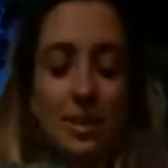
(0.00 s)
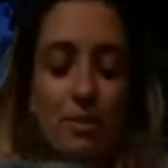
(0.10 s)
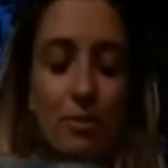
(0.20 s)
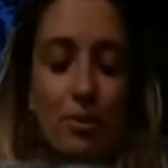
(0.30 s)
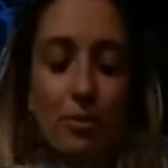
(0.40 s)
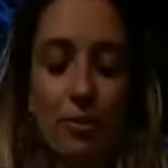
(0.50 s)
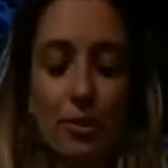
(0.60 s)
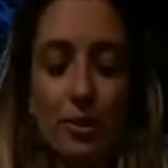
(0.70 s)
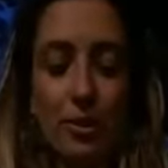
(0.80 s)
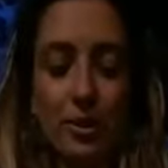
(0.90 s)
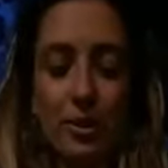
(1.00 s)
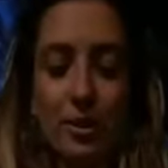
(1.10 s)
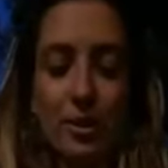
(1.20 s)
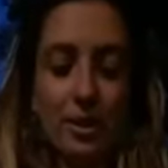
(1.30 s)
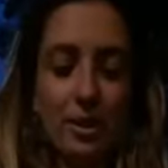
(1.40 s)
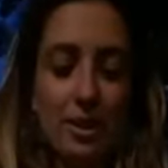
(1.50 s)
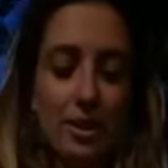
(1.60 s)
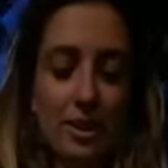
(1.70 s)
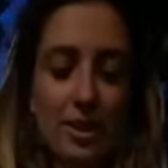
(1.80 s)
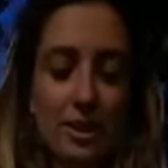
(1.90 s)
it beautiful? It
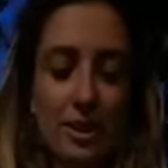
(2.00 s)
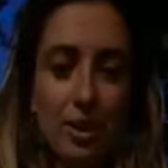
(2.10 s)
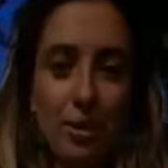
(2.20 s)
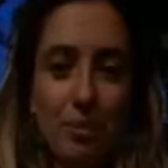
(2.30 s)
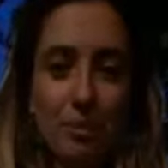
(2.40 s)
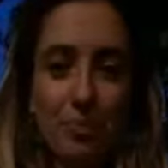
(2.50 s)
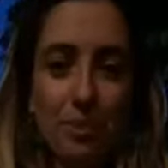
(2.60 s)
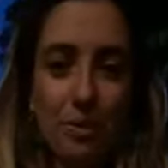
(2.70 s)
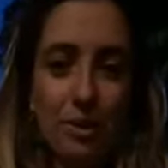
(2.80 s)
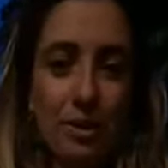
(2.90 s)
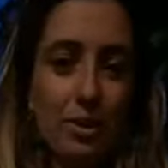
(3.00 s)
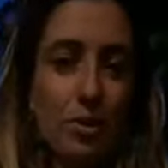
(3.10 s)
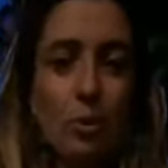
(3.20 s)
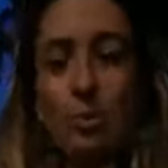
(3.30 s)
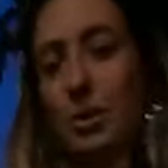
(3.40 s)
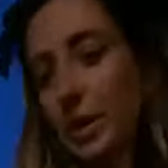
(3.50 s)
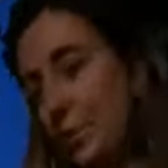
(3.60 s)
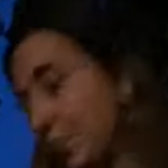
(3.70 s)
lights up. It's so pretty.